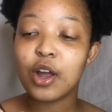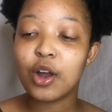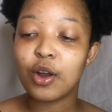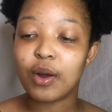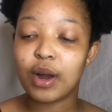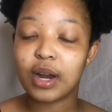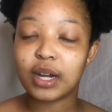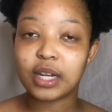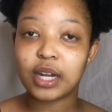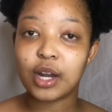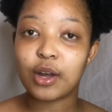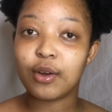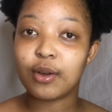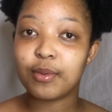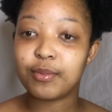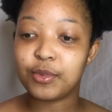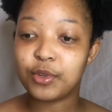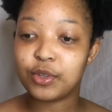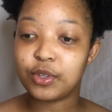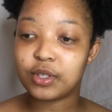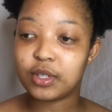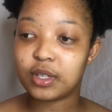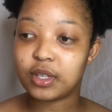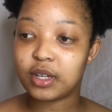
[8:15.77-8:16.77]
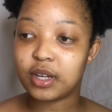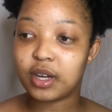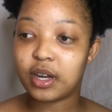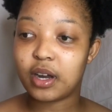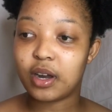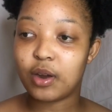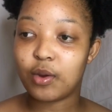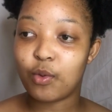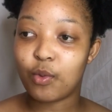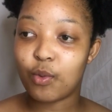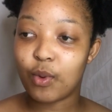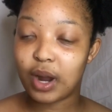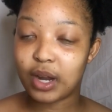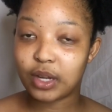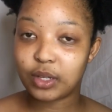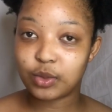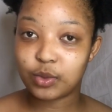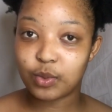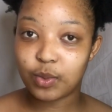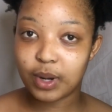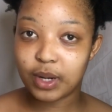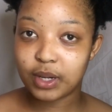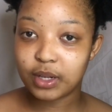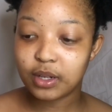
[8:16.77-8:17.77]
Right now I'm using a white
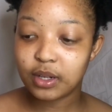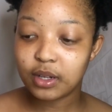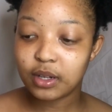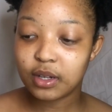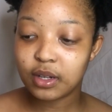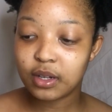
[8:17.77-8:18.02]
one.